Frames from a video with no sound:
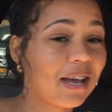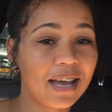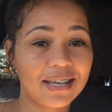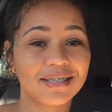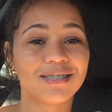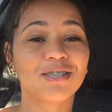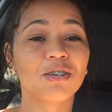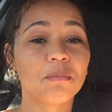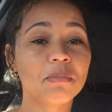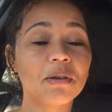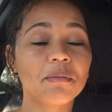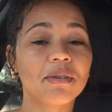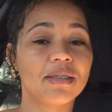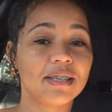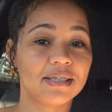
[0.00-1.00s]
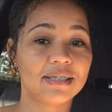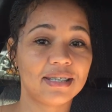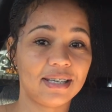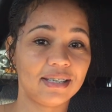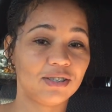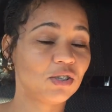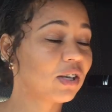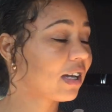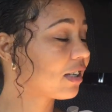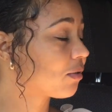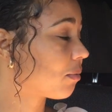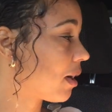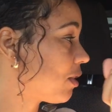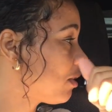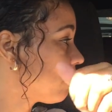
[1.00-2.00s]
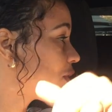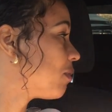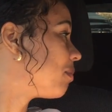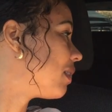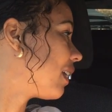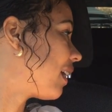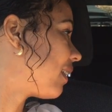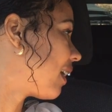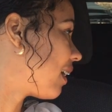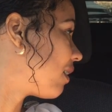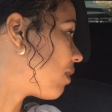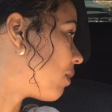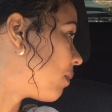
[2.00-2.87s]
guys, shopping with these kids, you guys, why do you have to be like that,